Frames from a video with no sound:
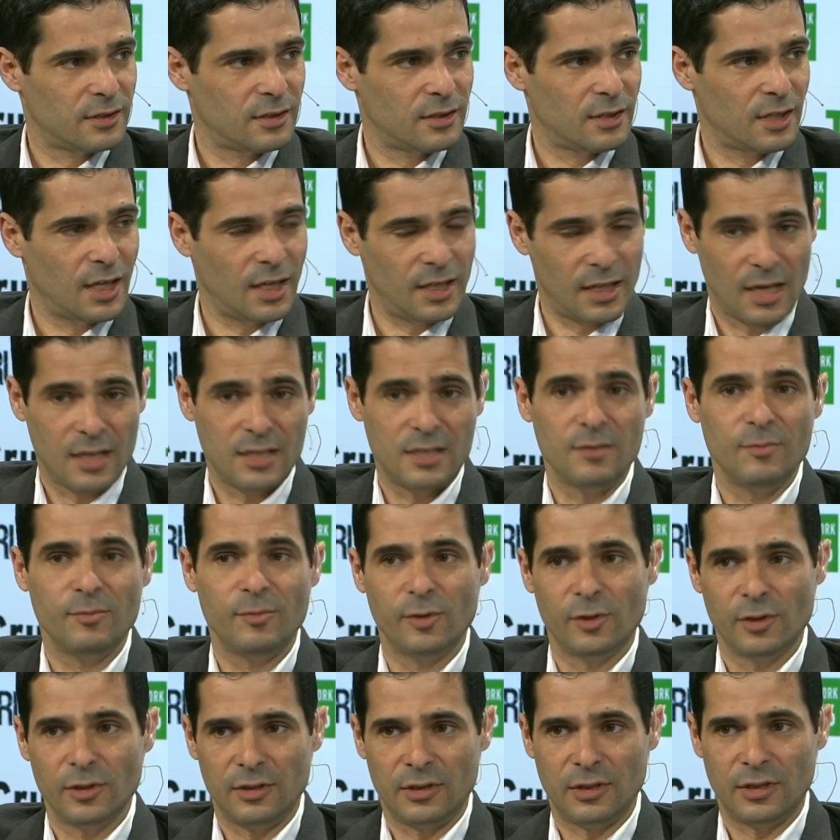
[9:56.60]
And that's
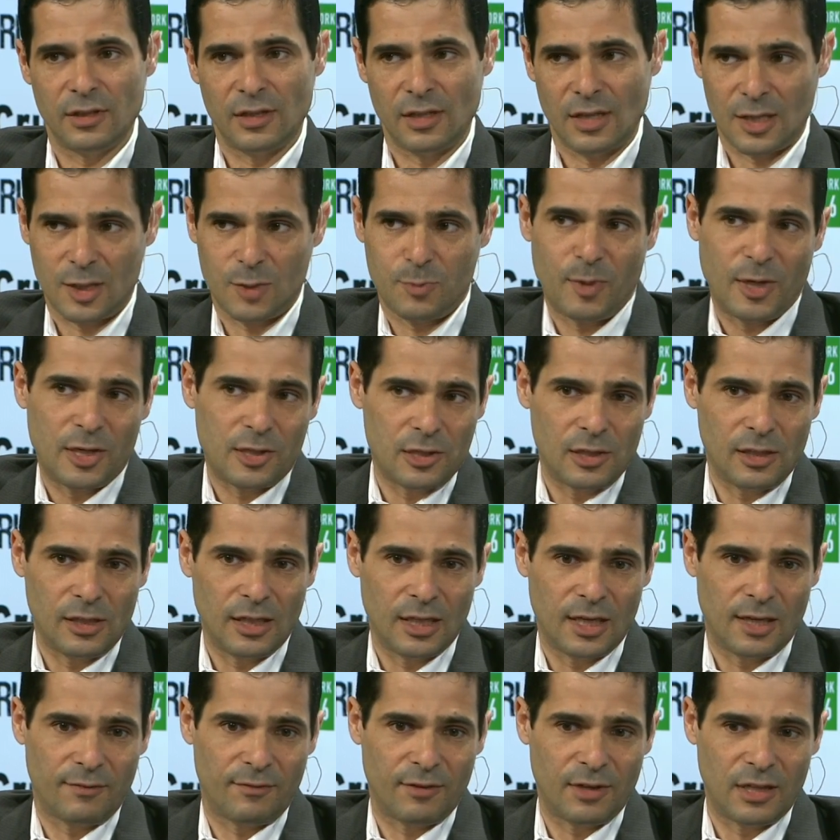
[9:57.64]
important, especially
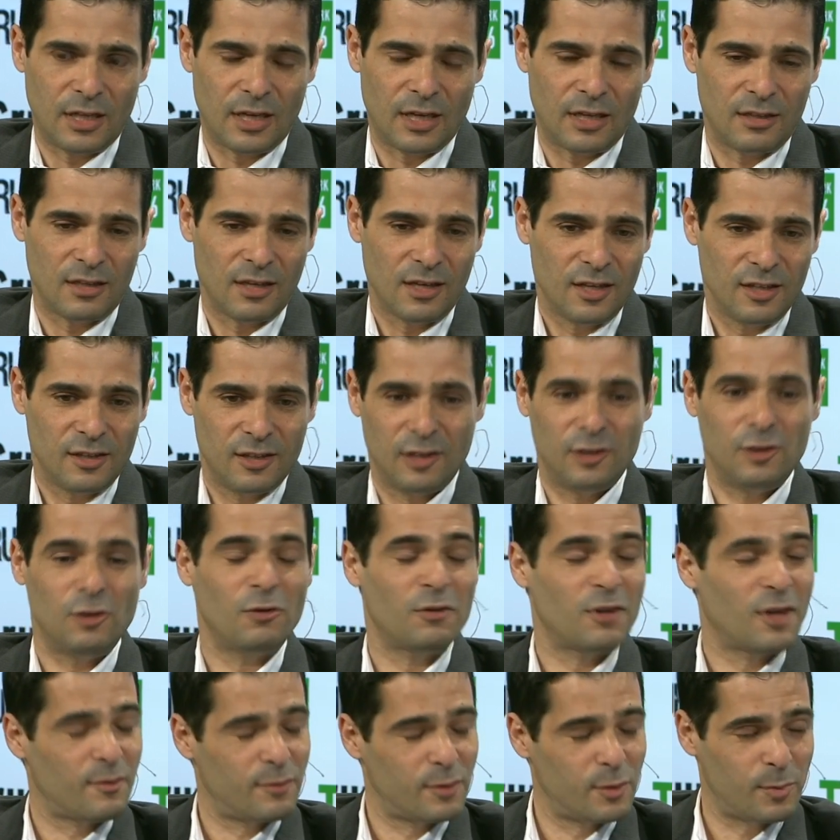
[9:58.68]
given that they
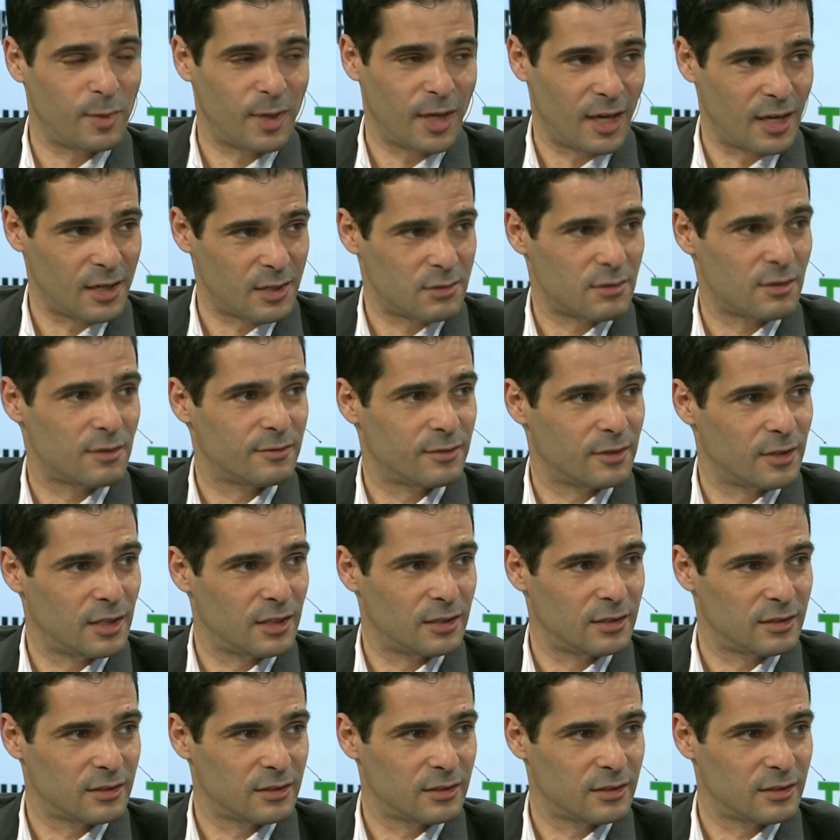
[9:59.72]
don't have to pay extra for it.